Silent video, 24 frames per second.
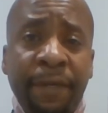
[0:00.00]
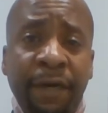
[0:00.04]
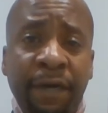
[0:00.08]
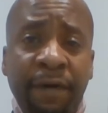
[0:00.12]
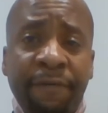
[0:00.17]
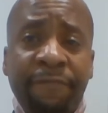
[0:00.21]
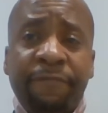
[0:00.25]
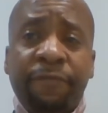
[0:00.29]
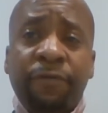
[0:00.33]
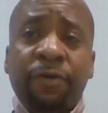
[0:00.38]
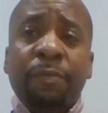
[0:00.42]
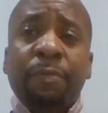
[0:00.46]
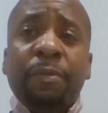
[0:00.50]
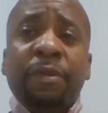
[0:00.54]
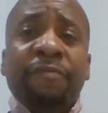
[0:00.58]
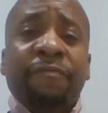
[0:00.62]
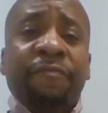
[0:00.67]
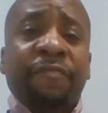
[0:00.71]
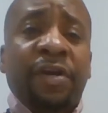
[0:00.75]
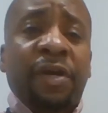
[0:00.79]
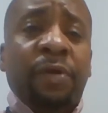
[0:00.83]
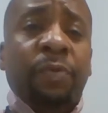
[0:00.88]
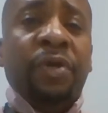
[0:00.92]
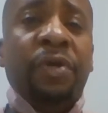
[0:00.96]
a formal
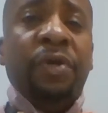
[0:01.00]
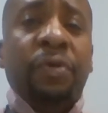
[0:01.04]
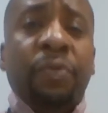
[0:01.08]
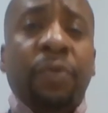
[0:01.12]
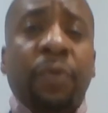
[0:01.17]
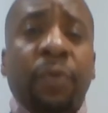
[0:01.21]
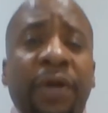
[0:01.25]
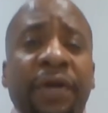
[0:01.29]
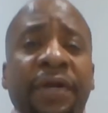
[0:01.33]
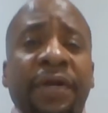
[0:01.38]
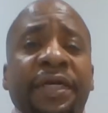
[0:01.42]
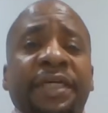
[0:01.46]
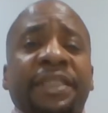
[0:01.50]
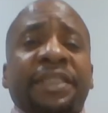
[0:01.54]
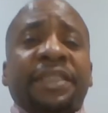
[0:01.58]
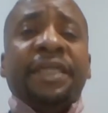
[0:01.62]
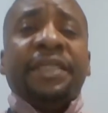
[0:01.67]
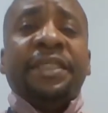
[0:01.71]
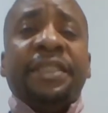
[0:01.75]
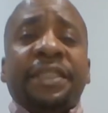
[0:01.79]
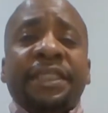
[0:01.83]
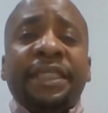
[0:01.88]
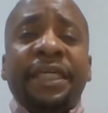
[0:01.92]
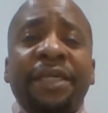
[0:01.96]
affair where you were wearing a
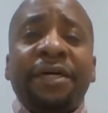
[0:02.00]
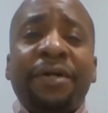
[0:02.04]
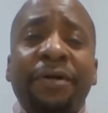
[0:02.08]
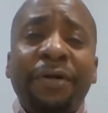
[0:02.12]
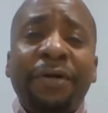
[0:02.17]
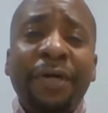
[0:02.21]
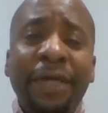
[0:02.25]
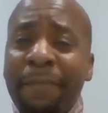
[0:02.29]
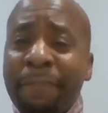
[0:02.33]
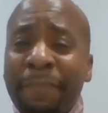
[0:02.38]
tuxedo.